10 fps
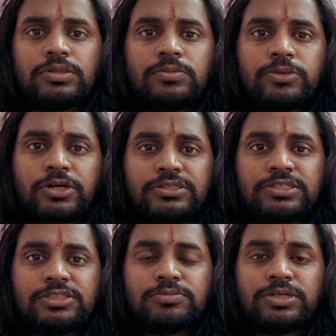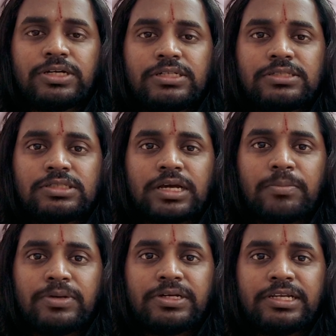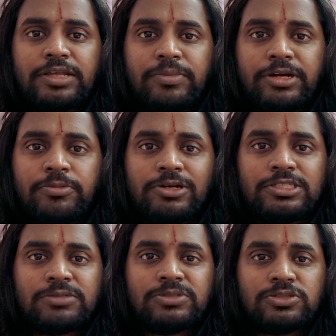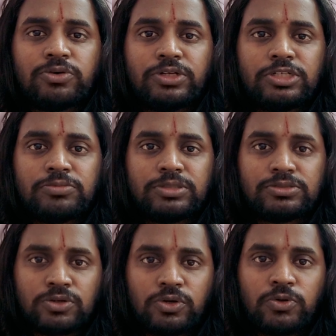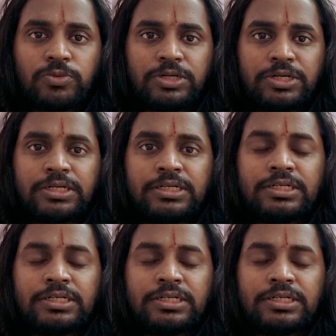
process, because completely the metabolism is going to be slower